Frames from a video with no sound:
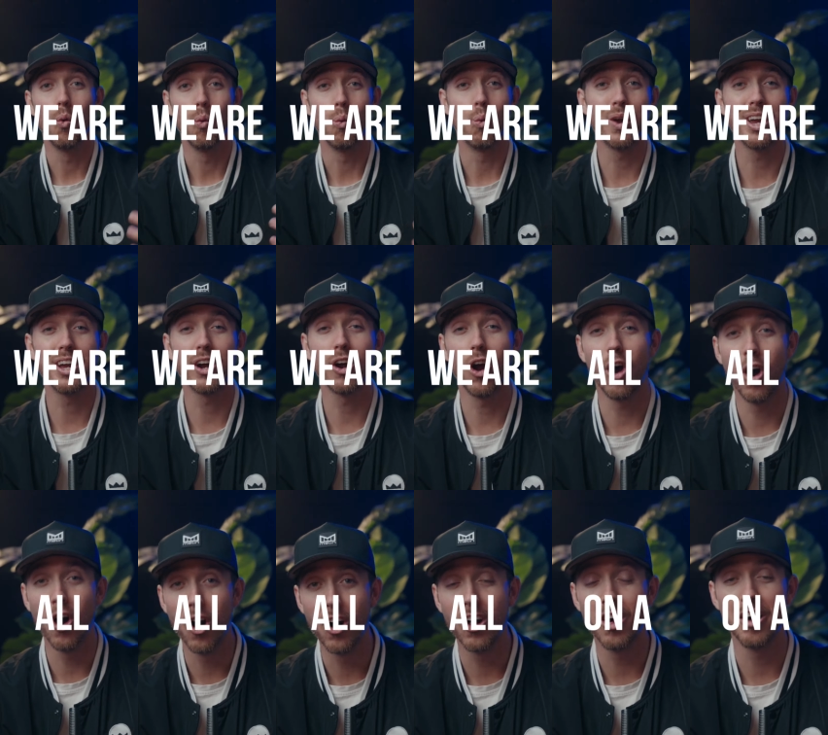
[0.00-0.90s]
We are
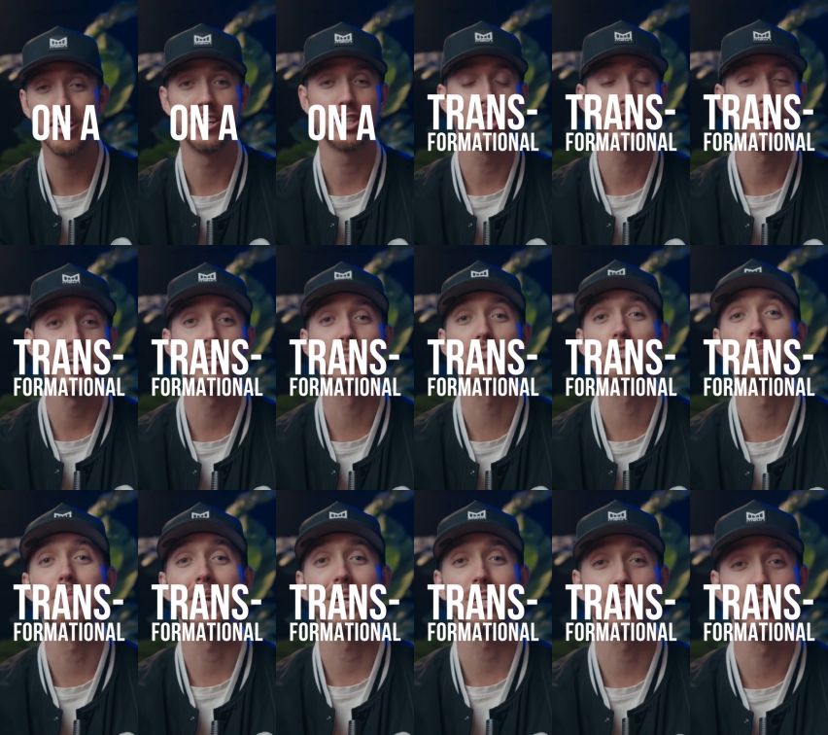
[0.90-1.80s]
all on a
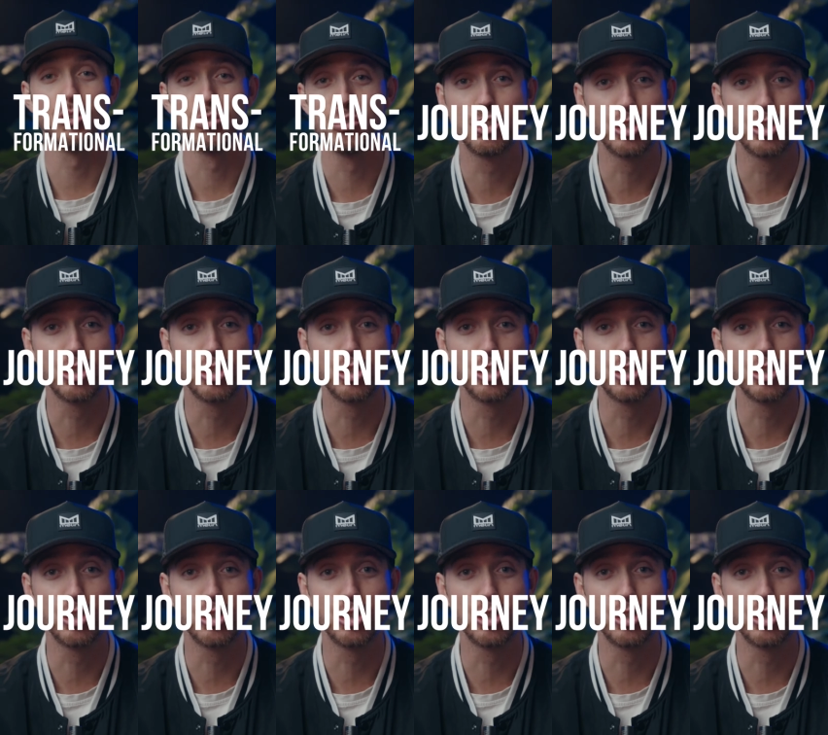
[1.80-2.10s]
transformational